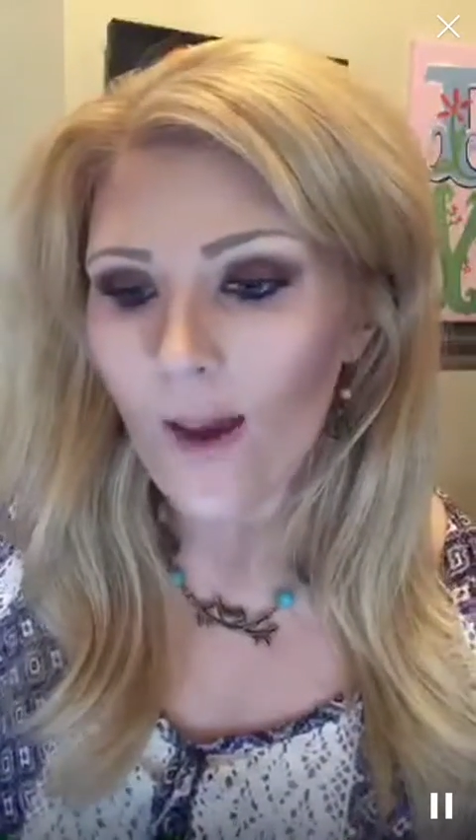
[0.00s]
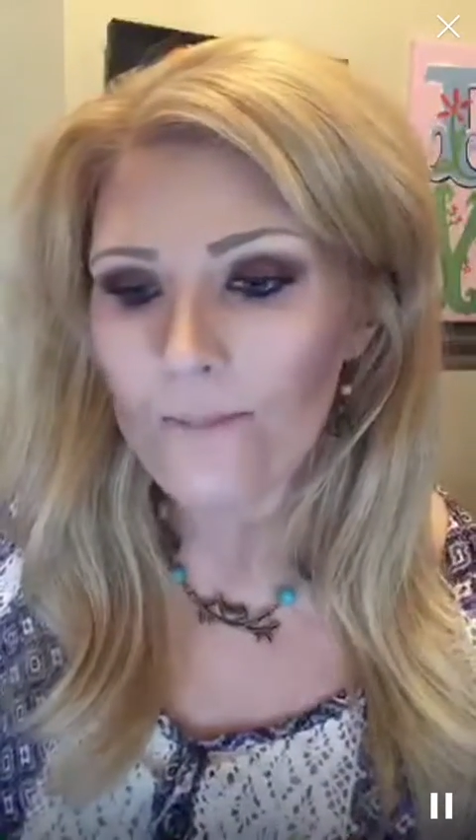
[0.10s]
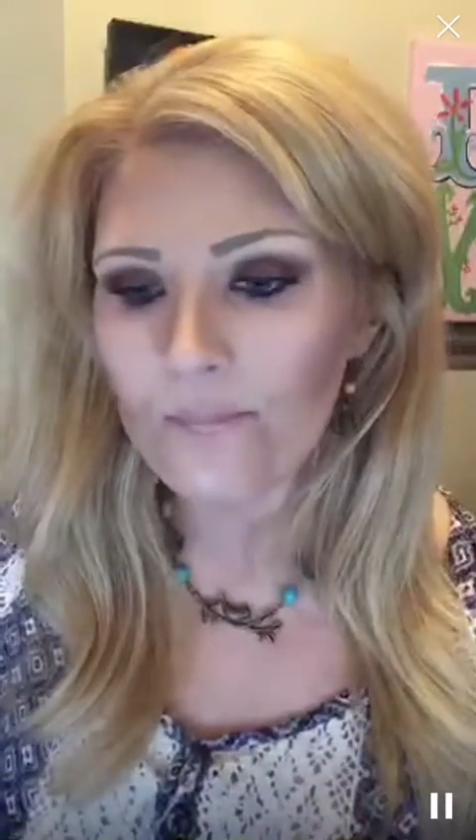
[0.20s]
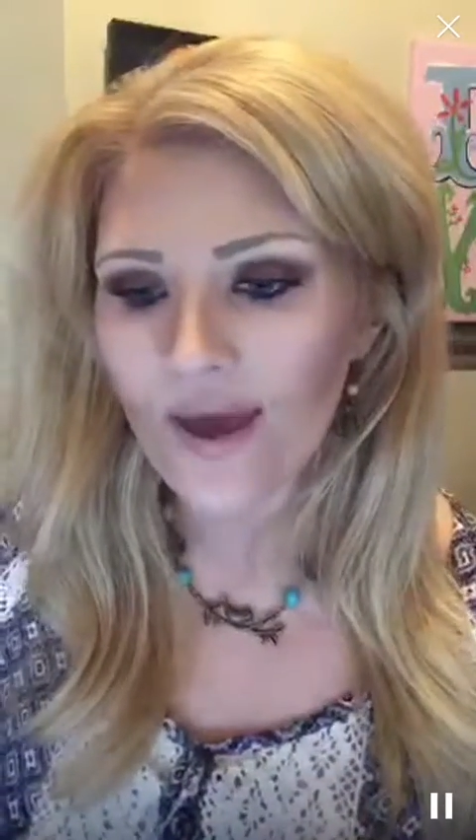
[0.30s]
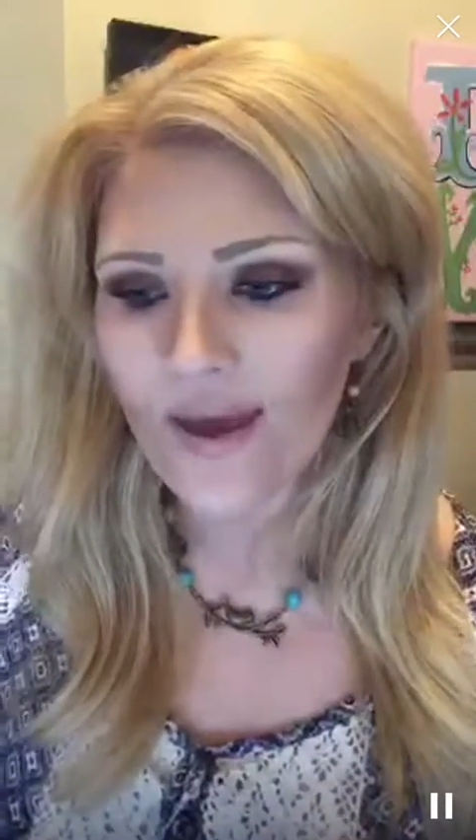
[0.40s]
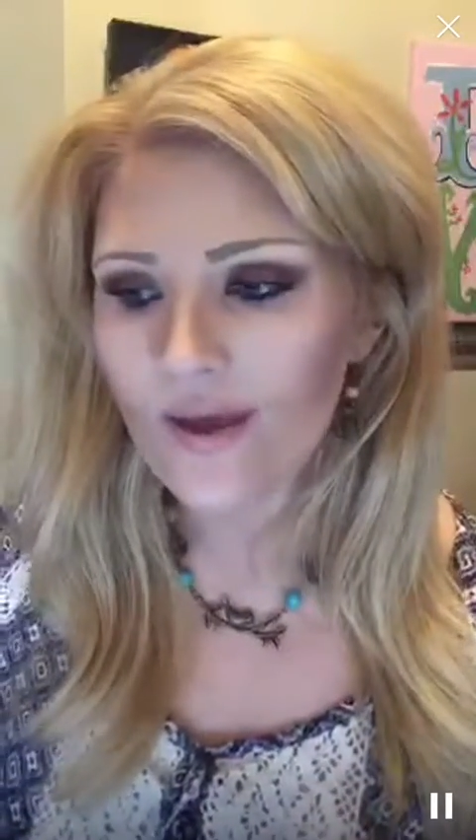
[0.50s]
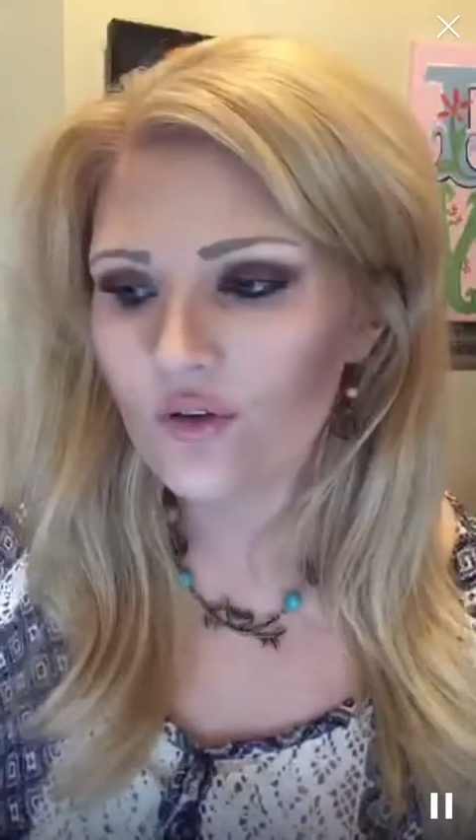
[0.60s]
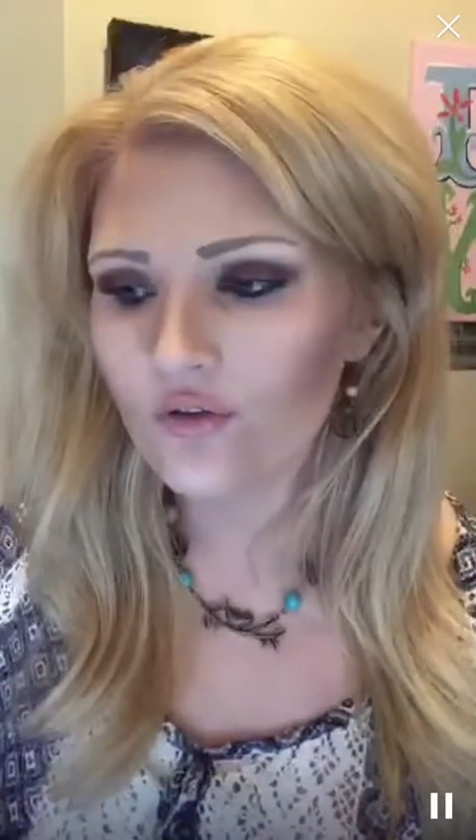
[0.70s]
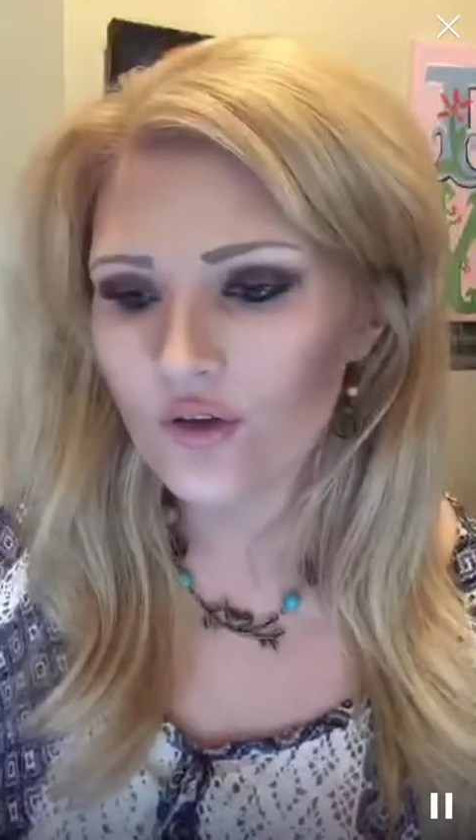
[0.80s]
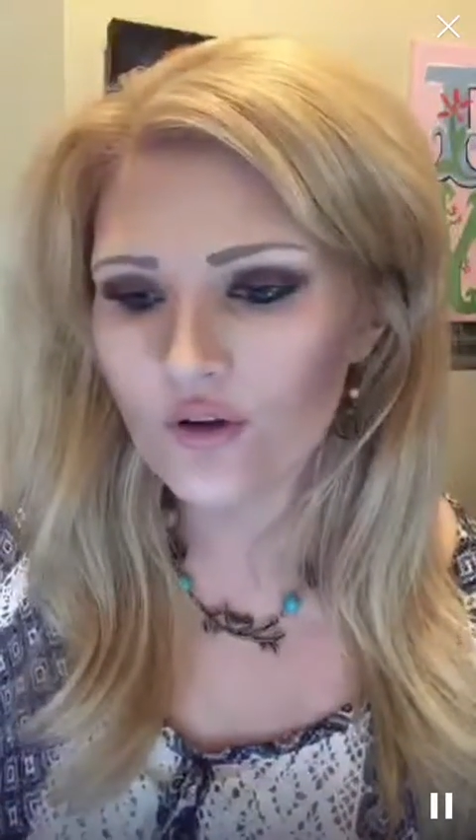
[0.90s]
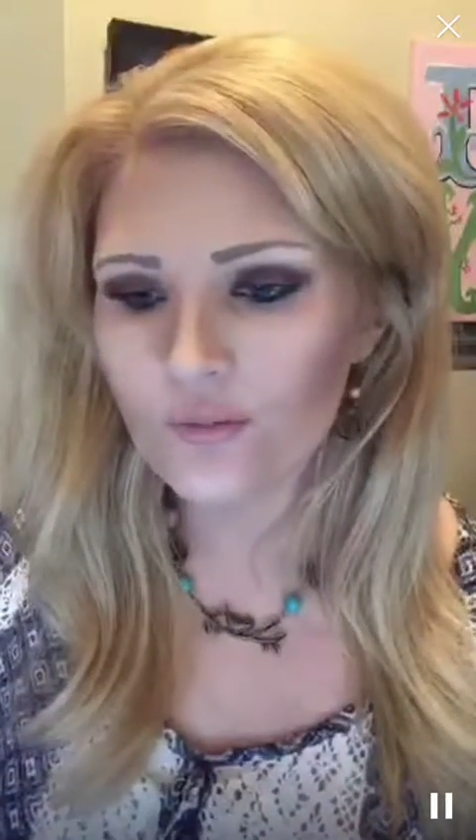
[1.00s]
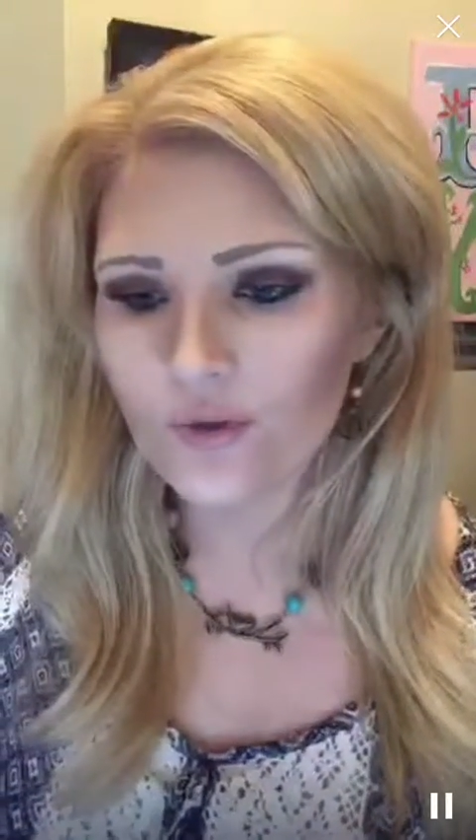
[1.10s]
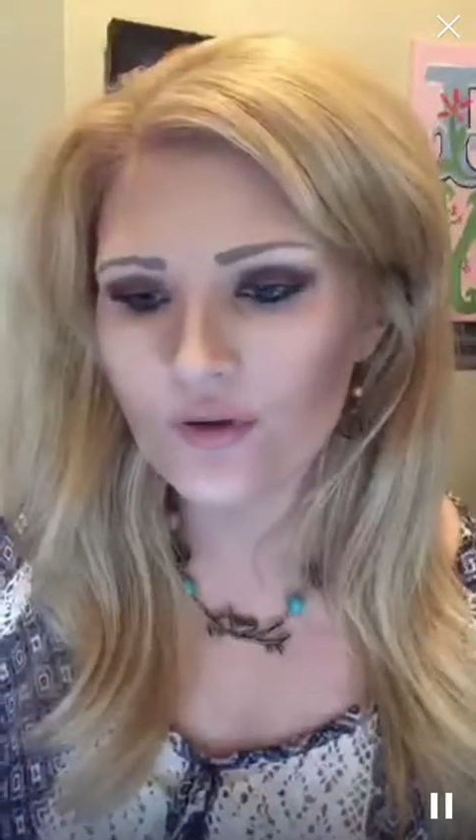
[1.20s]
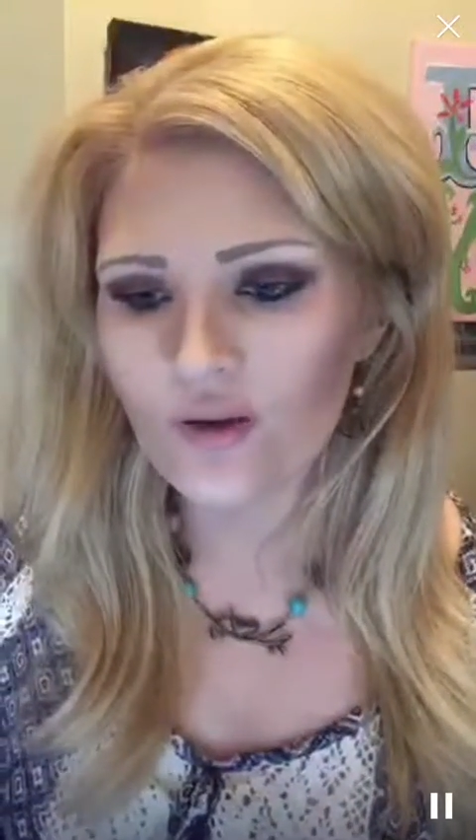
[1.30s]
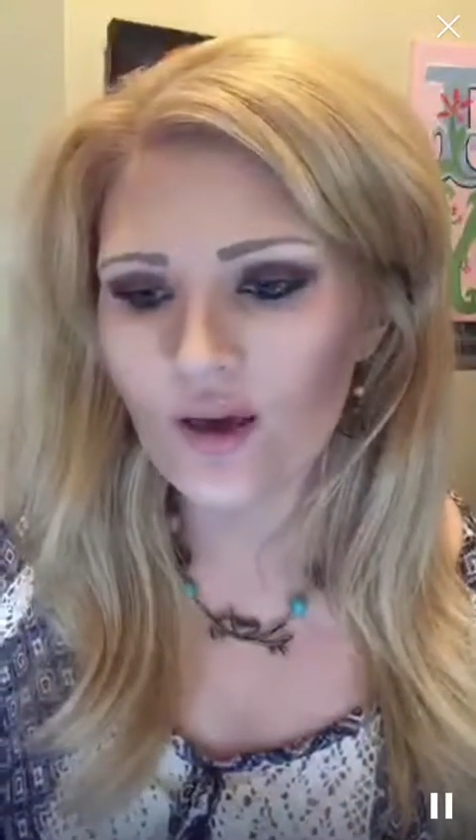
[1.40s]
may view
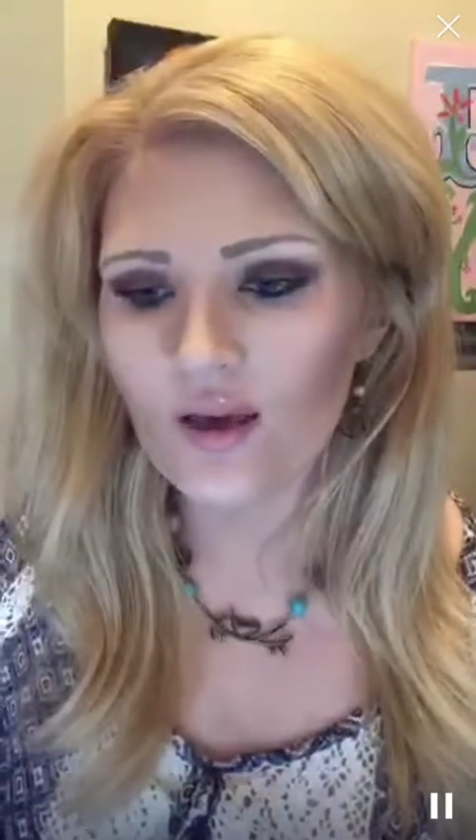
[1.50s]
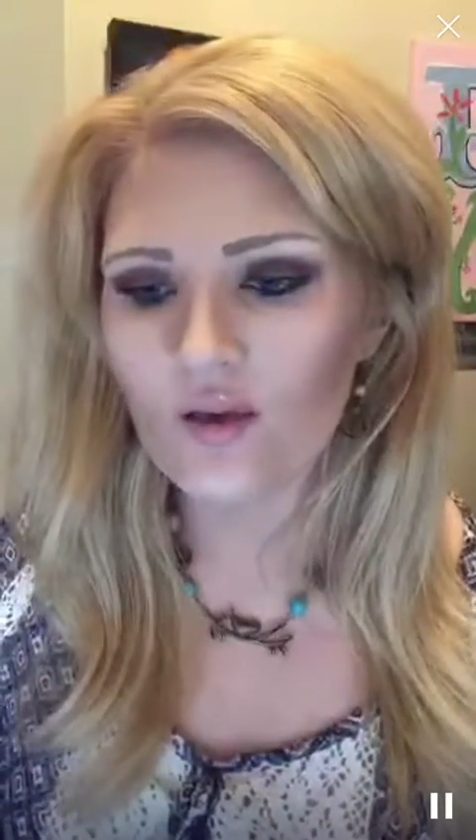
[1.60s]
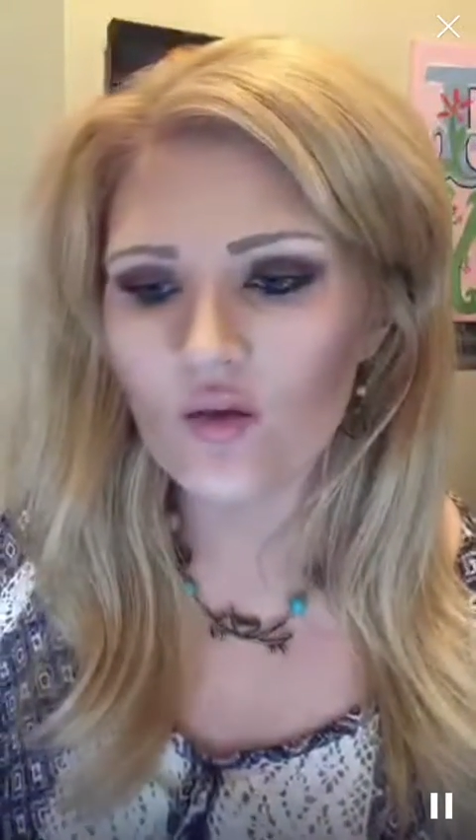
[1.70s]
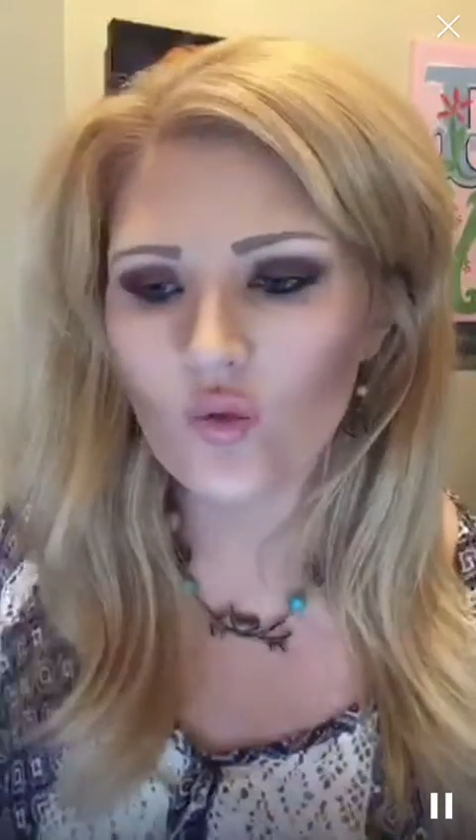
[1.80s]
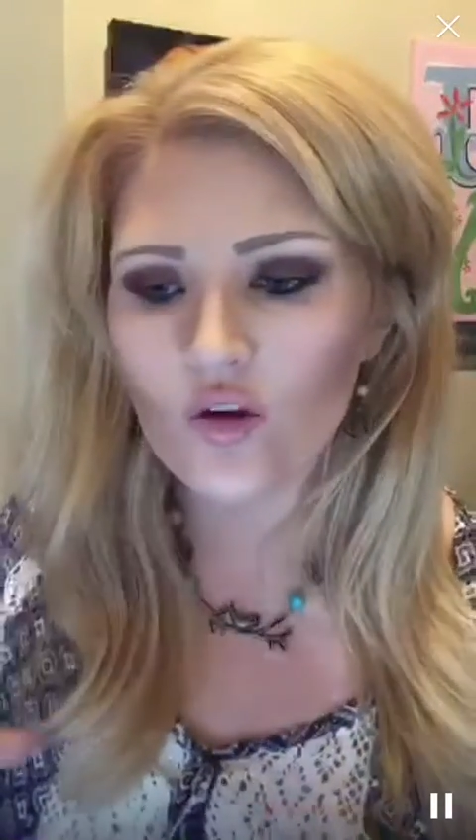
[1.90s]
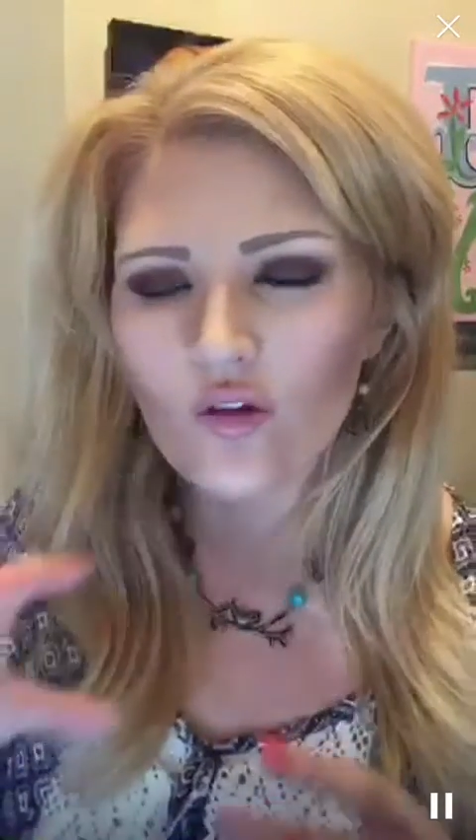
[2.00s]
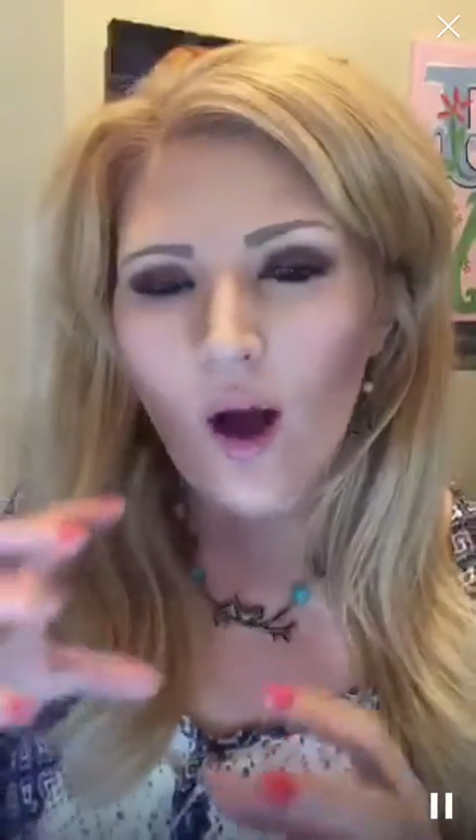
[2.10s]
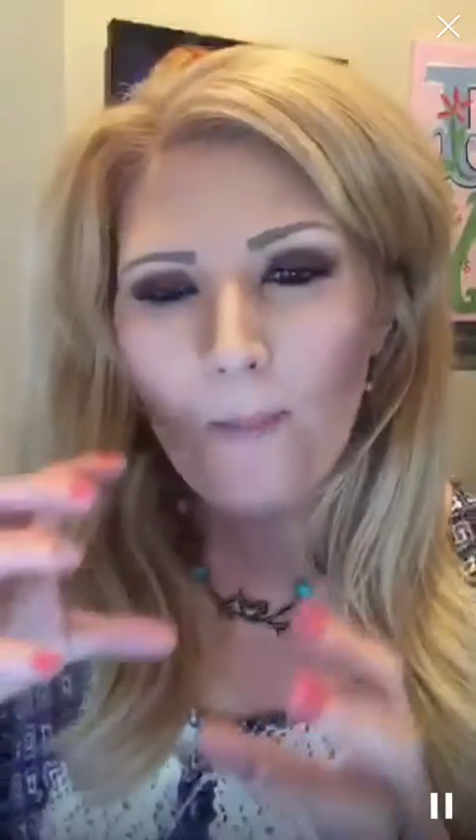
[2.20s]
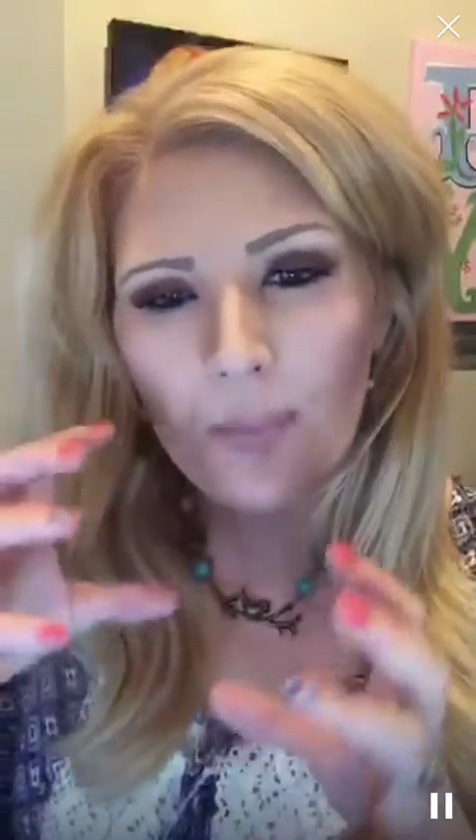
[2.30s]
music as a sort of